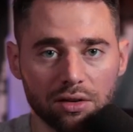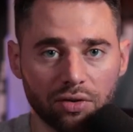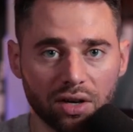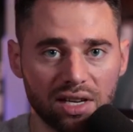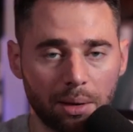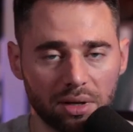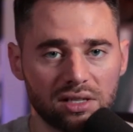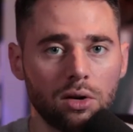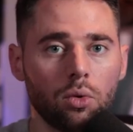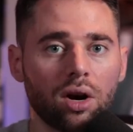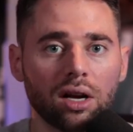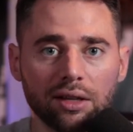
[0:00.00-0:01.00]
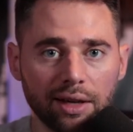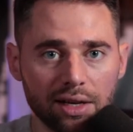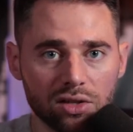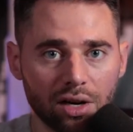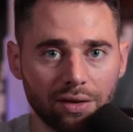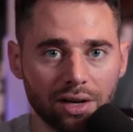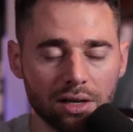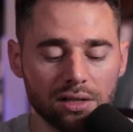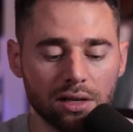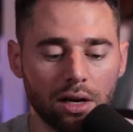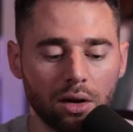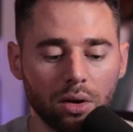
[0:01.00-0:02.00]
For example, let's say we run a cleaning service.